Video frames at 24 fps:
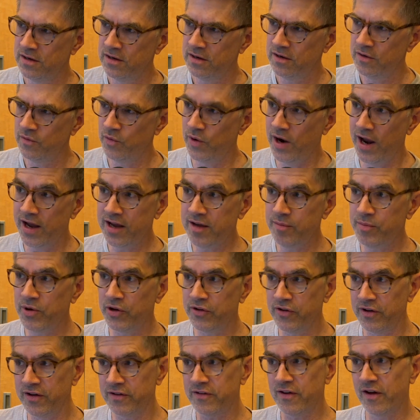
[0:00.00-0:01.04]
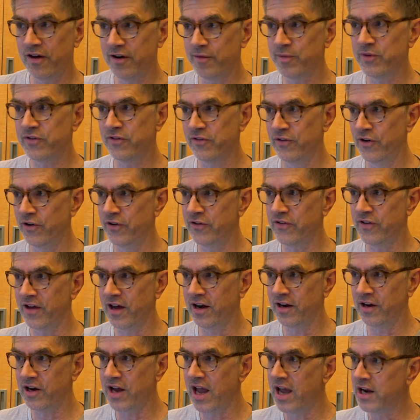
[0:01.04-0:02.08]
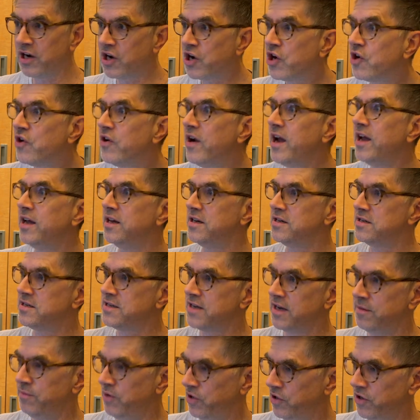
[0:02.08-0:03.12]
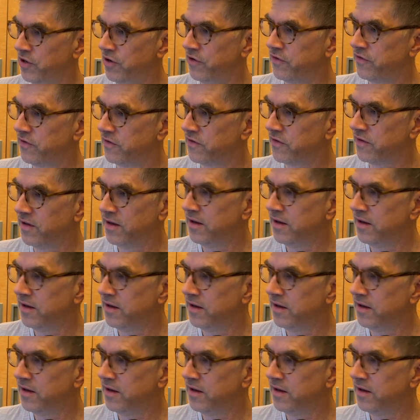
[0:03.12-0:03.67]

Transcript: when I could build an autonomous nurse and create 10 million nurses?